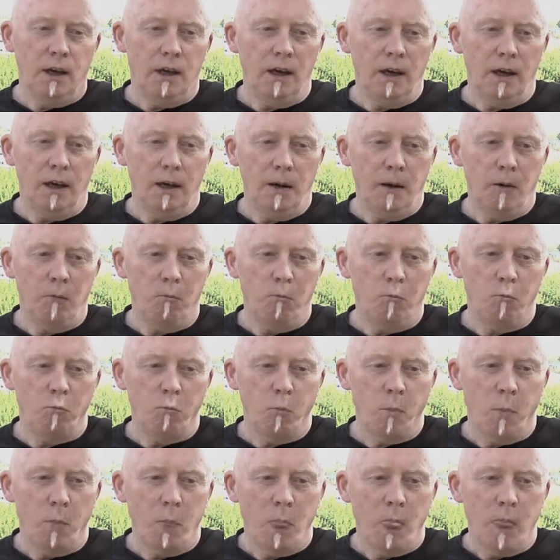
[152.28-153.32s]

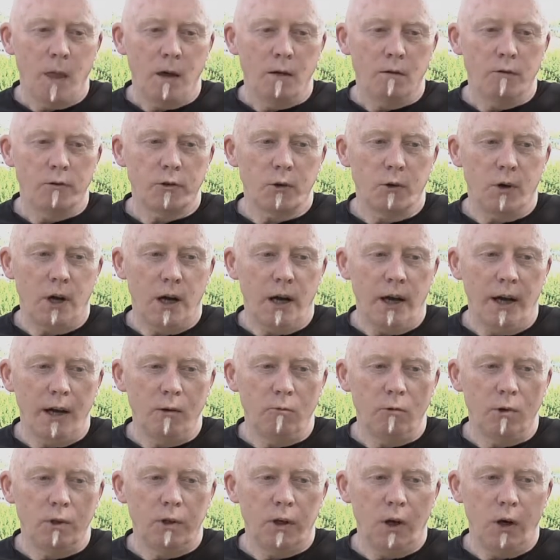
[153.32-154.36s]
So I
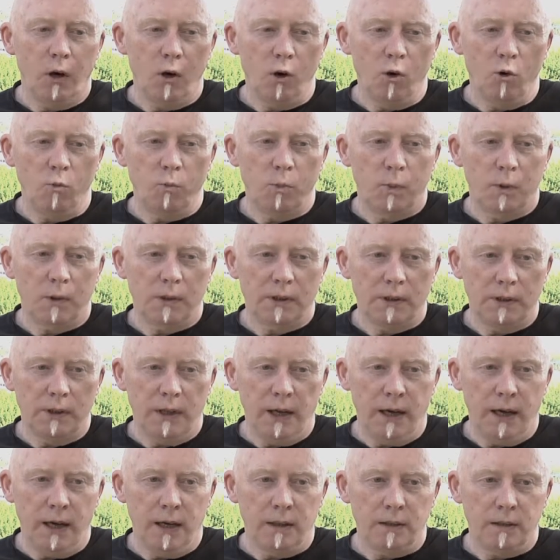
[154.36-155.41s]
would hope
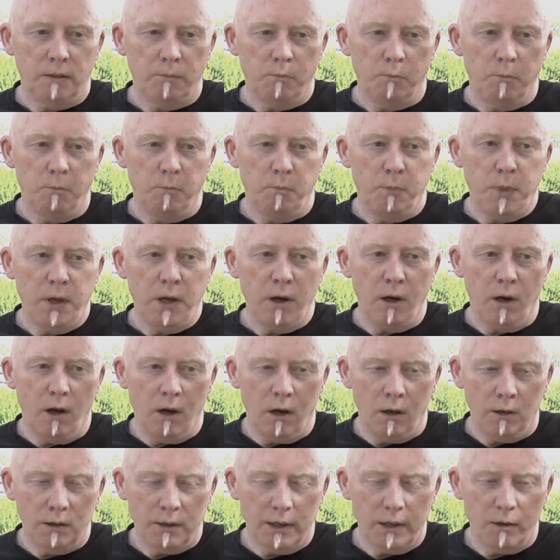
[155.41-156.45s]
that
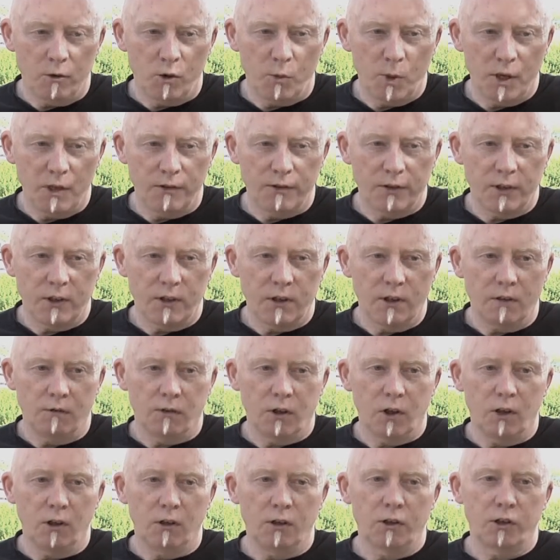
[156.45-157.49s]
beyond the European City of
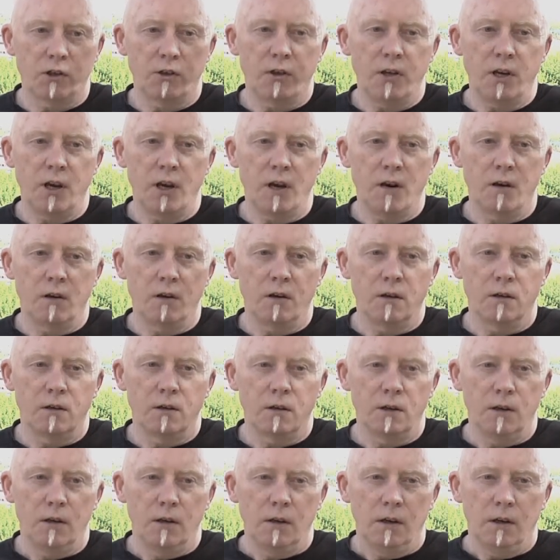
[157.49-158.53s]
Culture year,
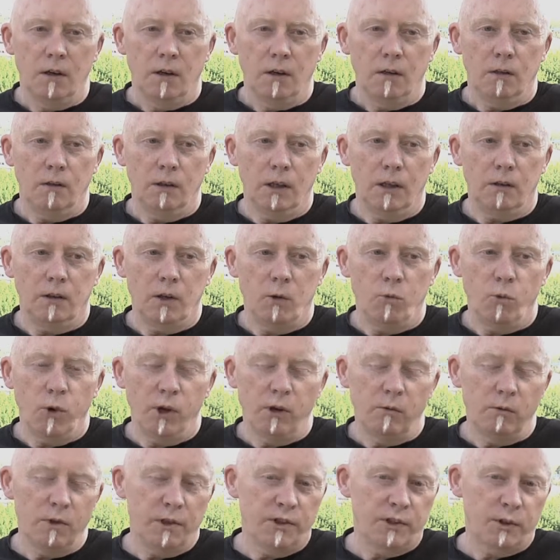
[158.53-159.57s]
that there
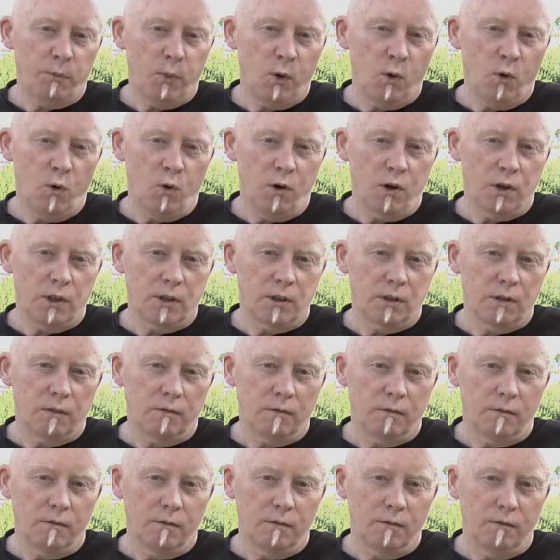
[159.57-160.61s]
will be support
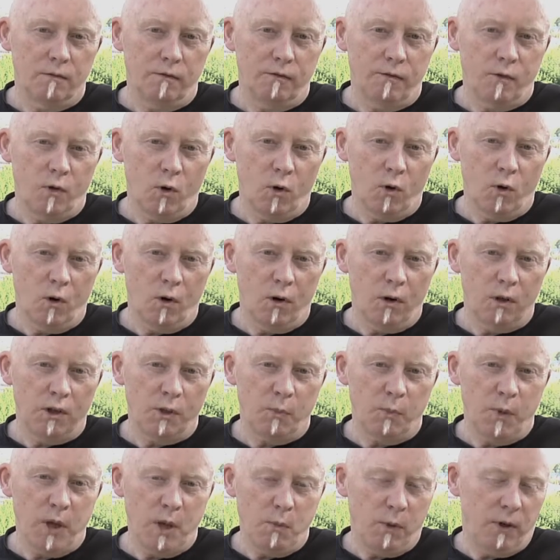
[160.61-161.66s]
for the
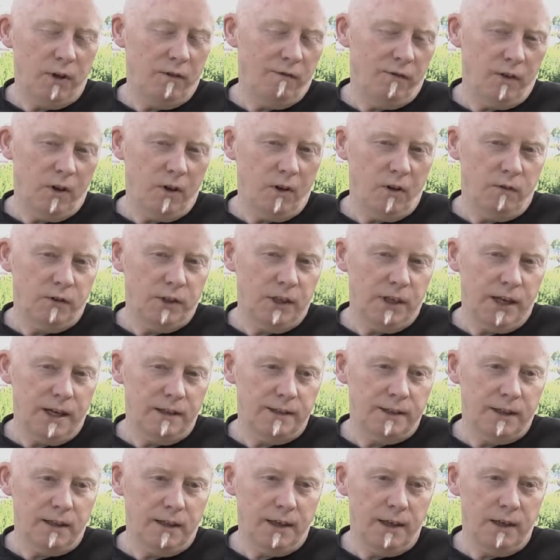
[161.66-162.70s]
people involved in
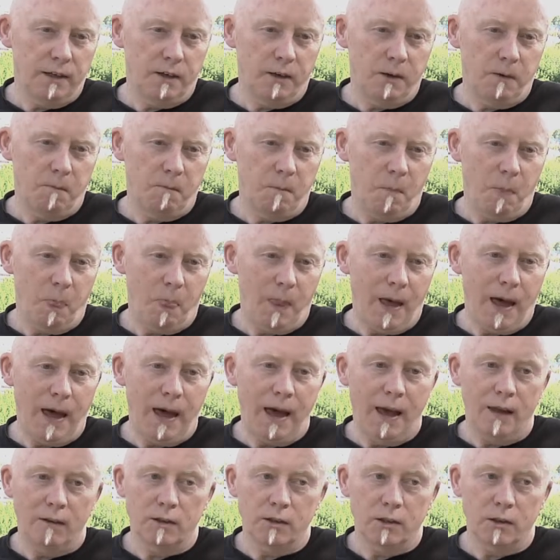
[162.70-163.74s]
Escalator
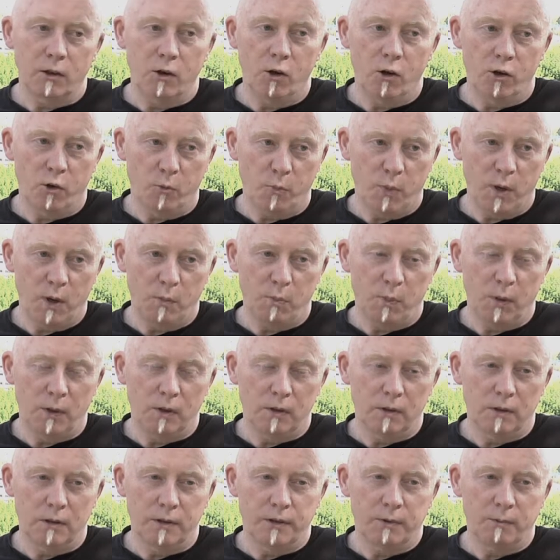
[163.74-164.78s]
and other people
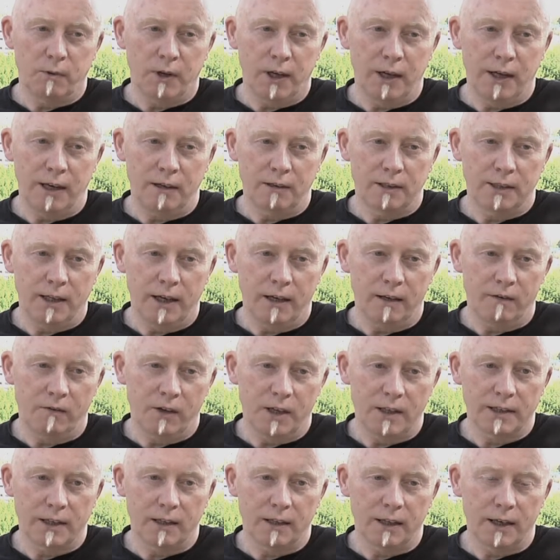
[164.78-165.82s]
as well outside of
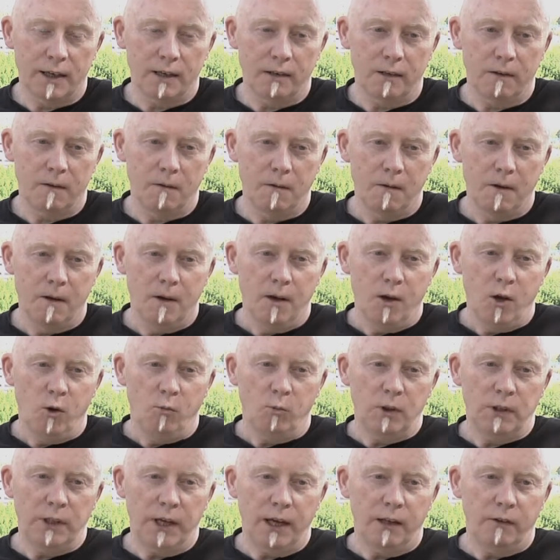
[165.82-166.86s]
Escalator,
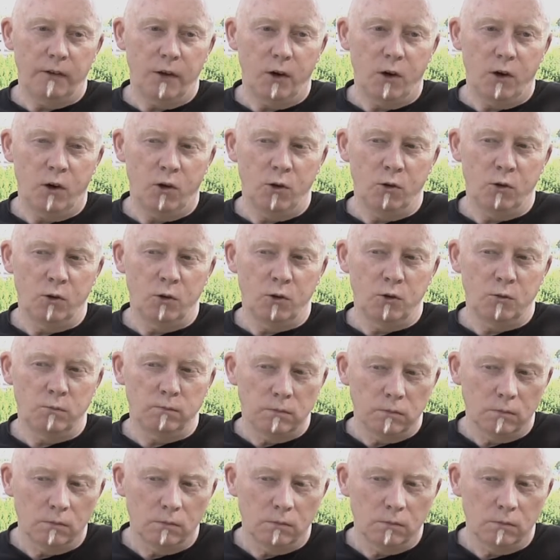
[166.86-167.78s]
but that the whole